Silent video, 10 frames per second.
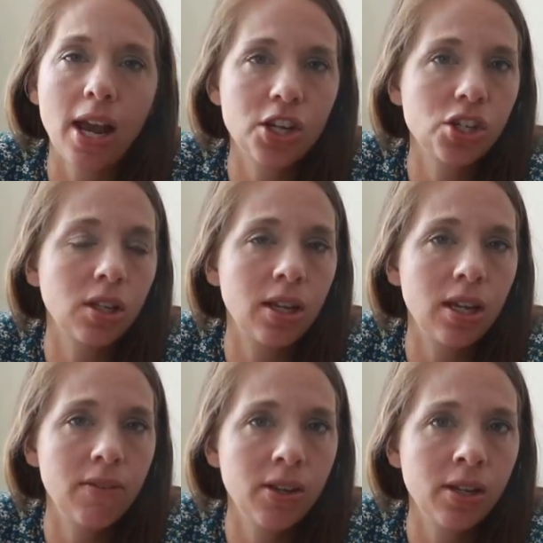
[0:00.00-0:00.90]
actually
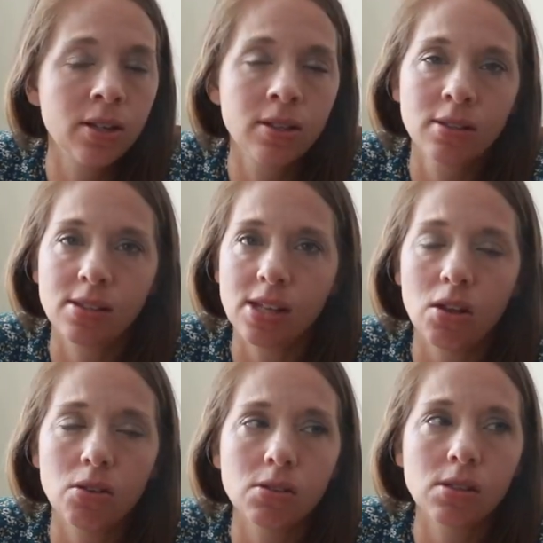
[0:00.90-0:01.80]
even
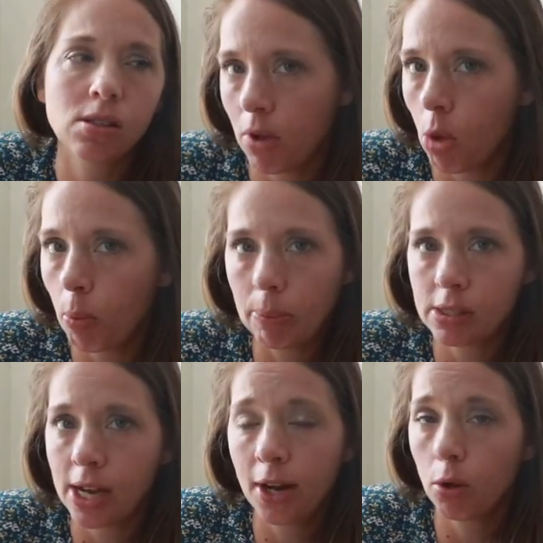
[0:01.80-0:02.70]
sells
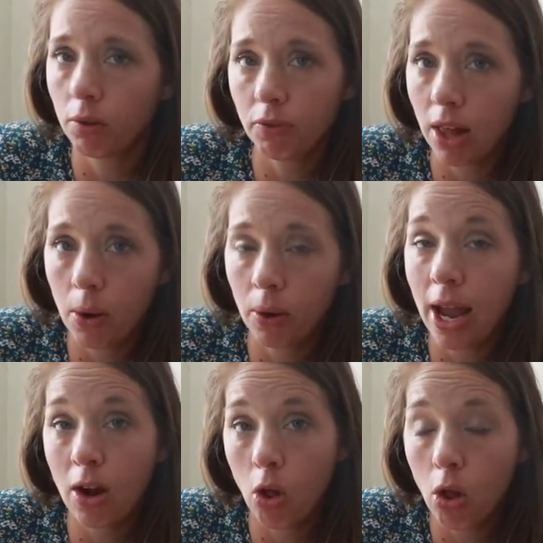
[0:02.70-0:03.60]
all-purpose einkorn flour
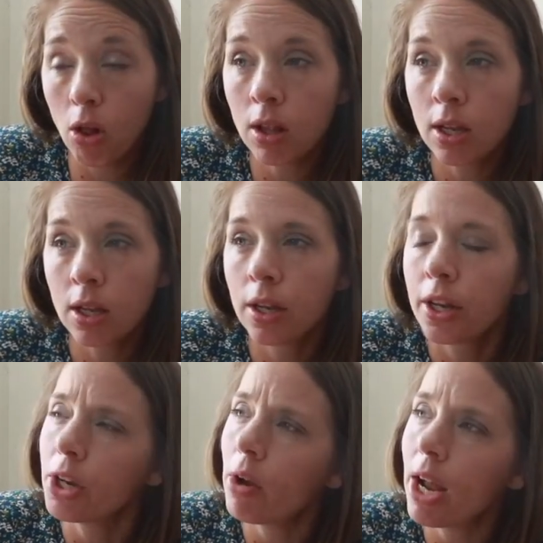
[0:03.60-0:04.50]
at all.
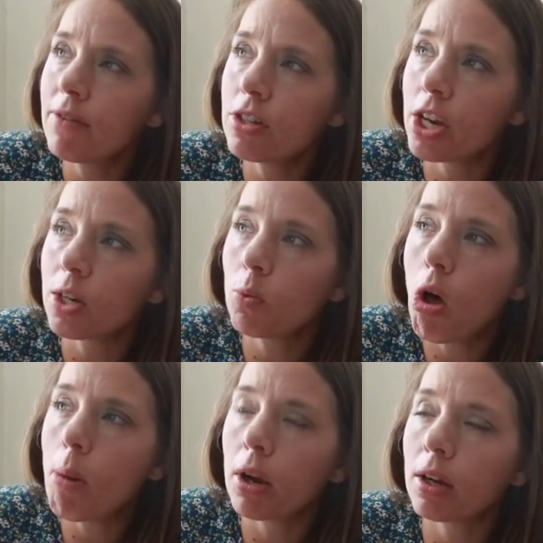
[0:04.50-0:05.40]
No, I haven't checked
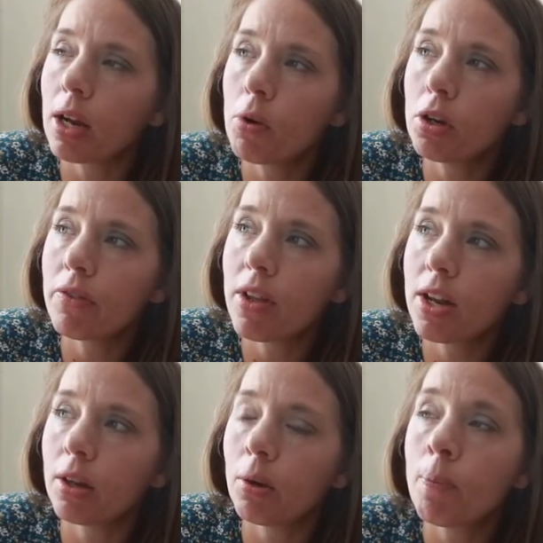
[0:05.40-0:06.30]
Walmart. I wonder if they
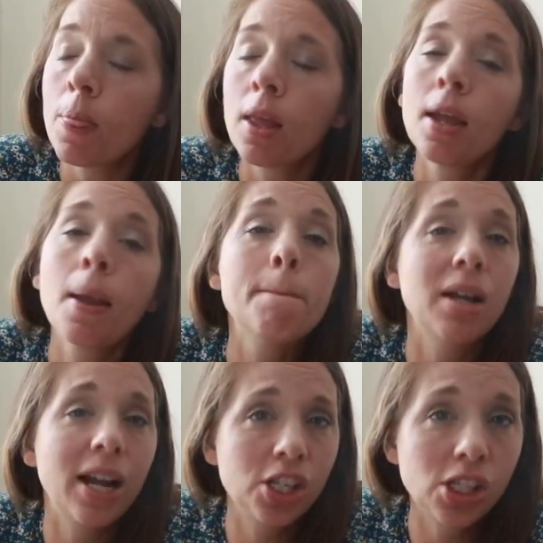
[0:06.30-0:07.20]
do.
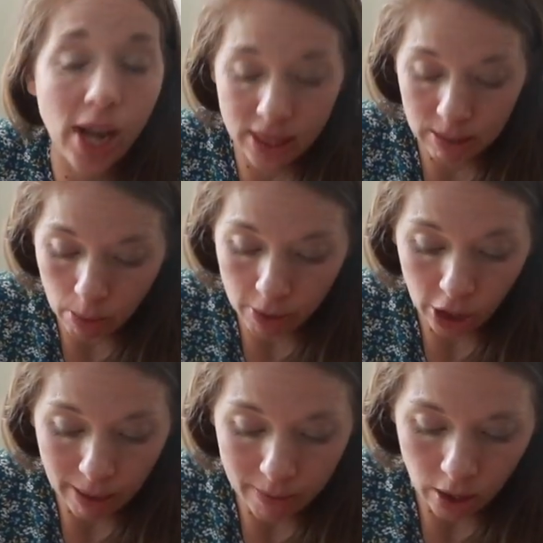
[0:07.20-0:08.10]
But I just, at the moment,
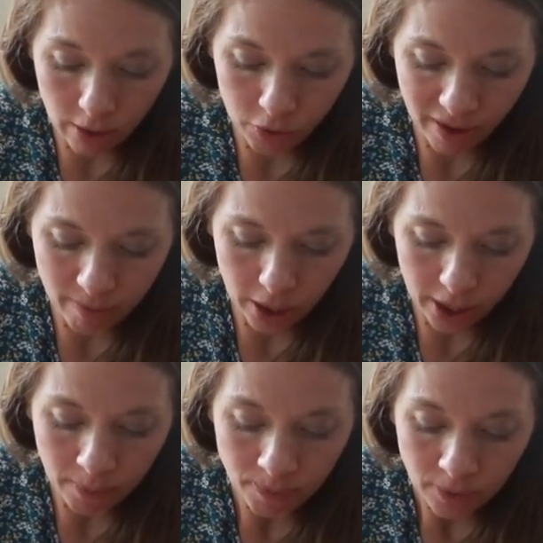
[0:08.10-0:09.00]
grab that off Thrive
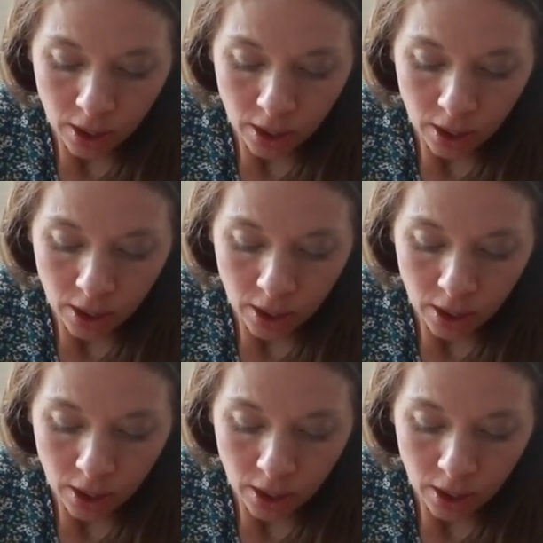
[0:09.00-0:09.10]
Market.